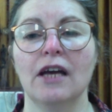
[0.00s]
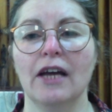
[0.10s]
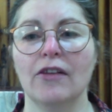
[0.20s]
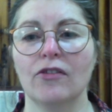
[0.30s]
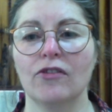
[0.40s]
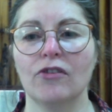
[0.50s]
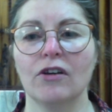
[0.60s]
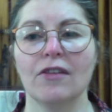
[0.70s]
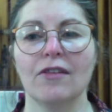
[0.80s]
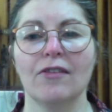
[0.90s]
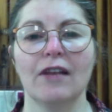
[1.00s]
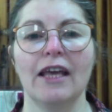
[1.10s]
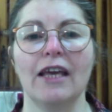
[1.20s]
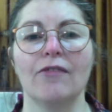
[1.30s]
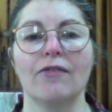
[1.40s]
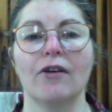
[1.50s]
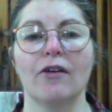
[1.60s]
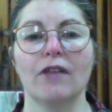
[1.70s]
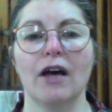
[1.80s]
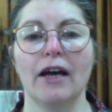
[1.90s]
and struck the slave
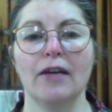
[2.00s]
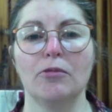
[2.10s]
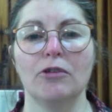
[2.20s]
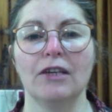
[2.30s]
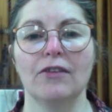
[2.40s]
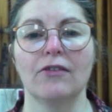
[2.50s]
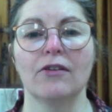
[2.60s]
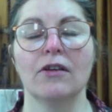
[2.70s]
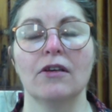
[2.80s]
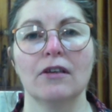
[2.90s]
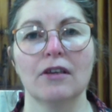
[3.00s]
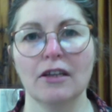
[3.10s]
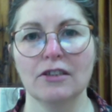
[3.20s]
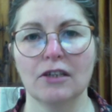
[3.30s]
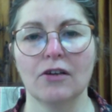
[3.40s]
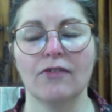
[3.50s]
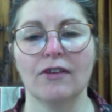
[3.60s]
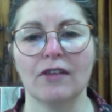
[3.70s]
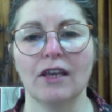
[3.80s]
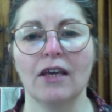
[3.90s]
of the high priest, cutting off
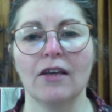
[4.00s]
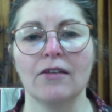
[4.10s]
his ear.